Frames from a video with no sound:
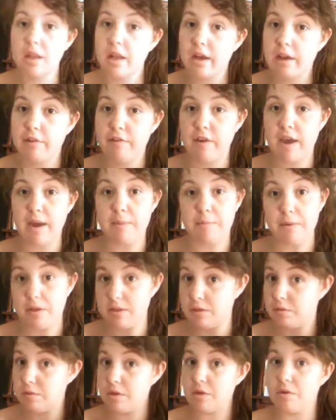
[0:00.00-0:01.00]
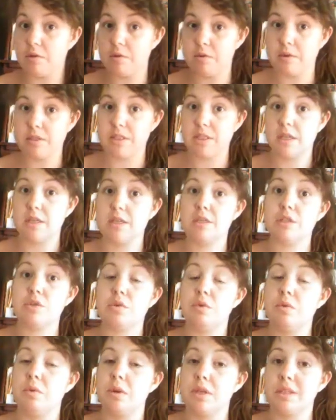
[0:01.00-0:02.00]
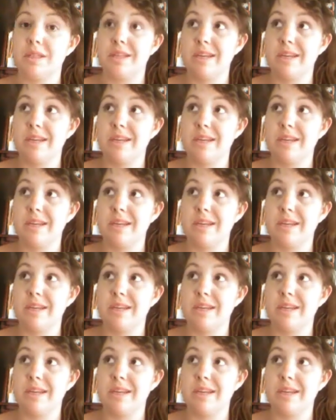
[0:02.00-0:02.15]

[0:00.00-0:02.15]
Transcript: Life happens. We don't always get schoolwork